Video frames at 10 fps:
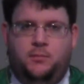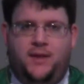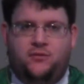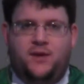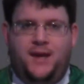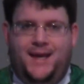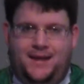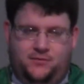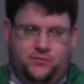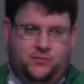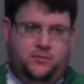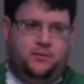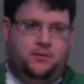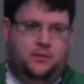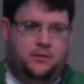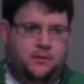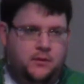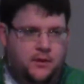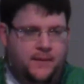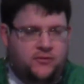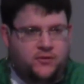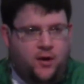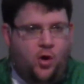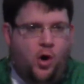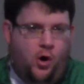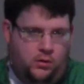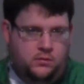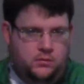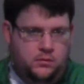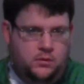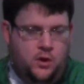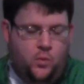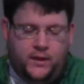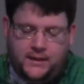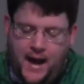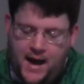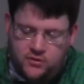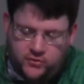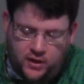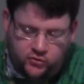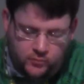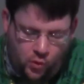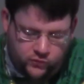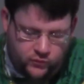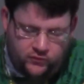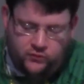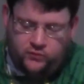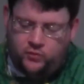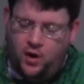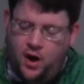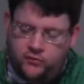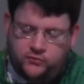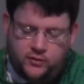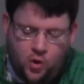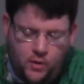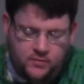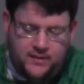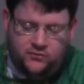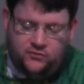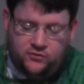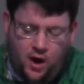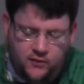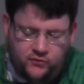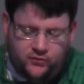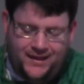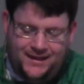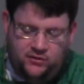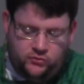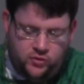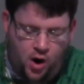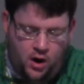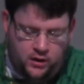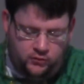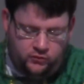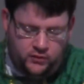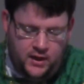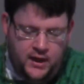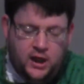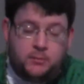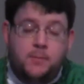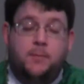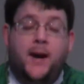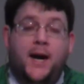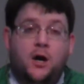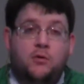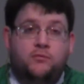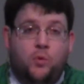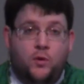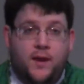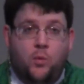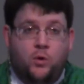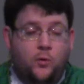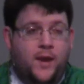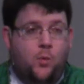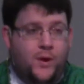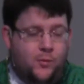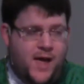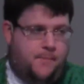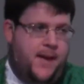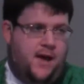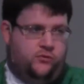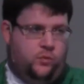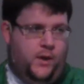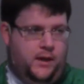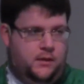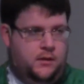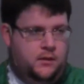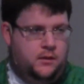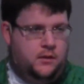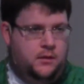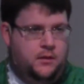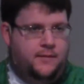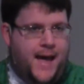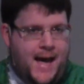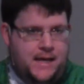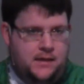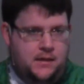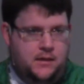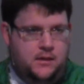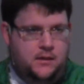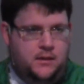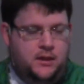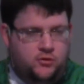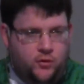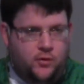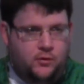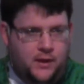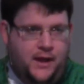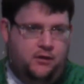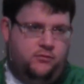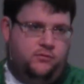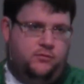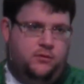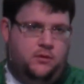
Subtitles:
But that's not it. And that's not all. What God desires the most for us is for us to know him, to be his sons and his daughters, and to be prepared for that world that will not pass away, that eternal life.